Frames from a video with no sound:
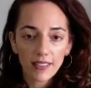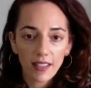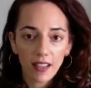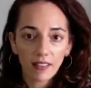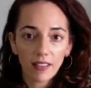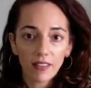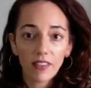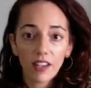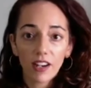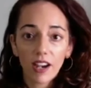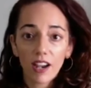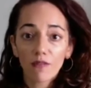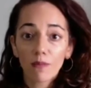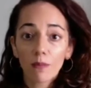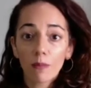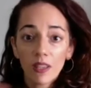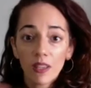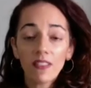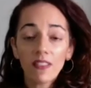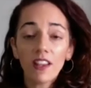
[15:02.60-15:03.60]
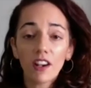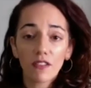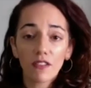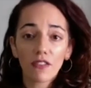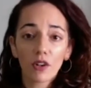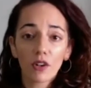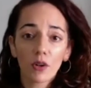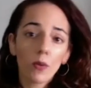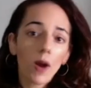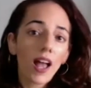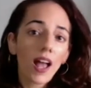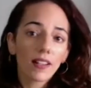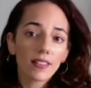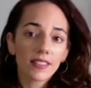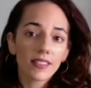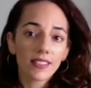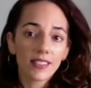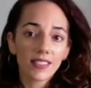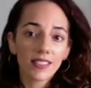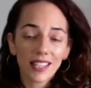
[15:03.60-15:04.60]
that live there have been there for a while,
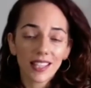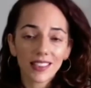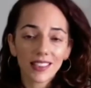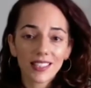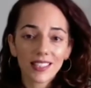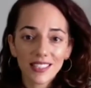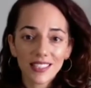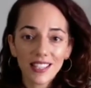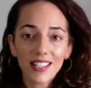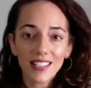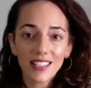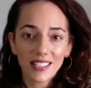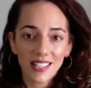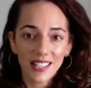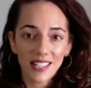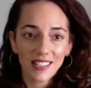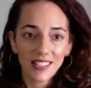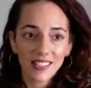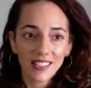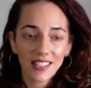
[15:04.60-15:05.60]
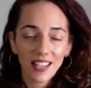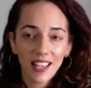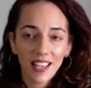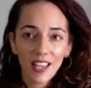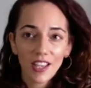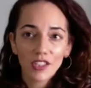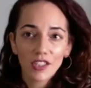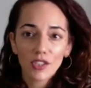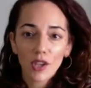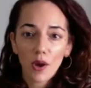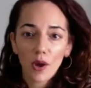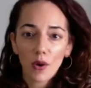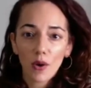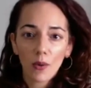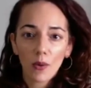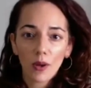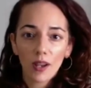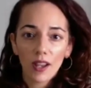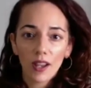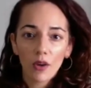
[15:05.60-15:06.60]
since like the 60s.
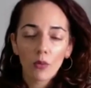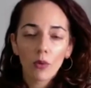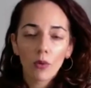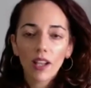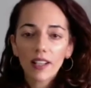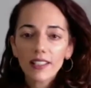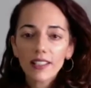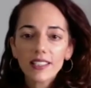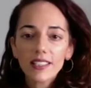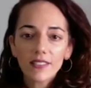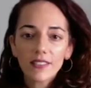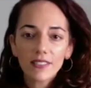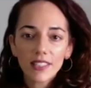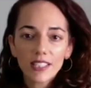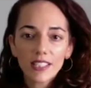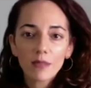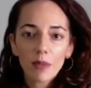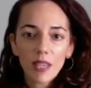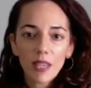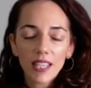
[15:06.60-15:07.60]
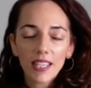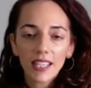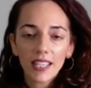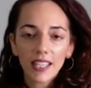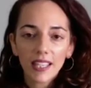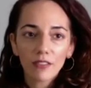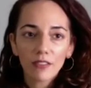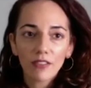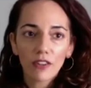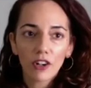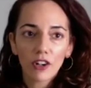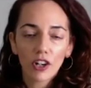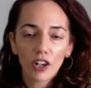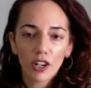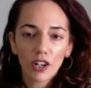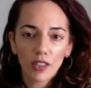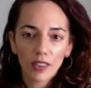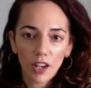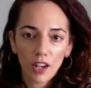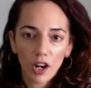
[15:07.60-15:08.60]
So, relatively speaking,
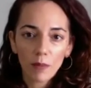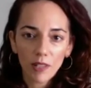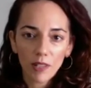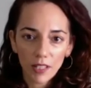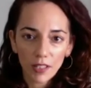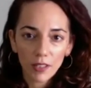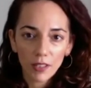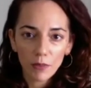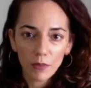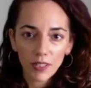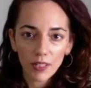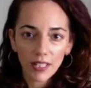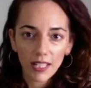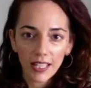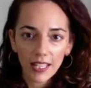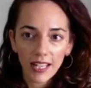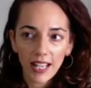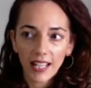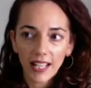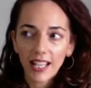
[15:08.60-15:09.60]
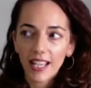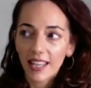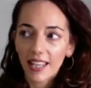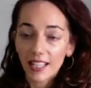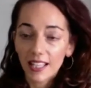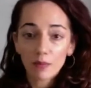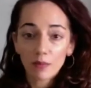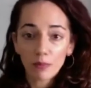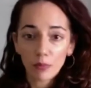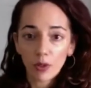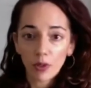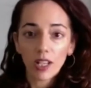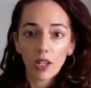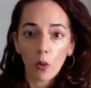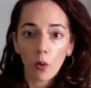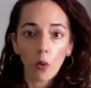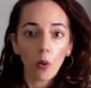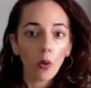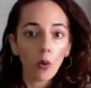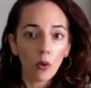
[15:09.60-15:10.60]
for the Armenian community in LA, that's pretty
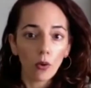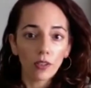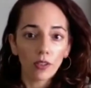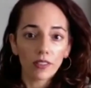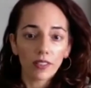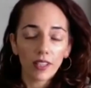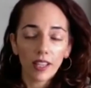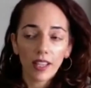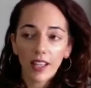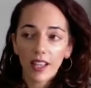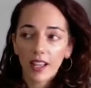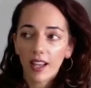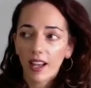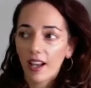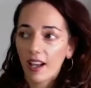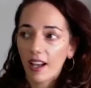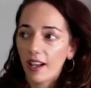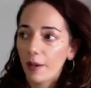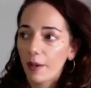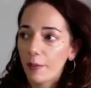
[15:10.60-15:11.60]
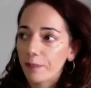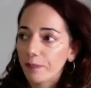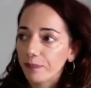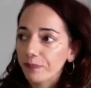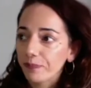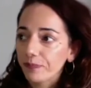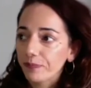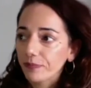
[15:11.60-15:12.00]
old. Um, mm-hmm.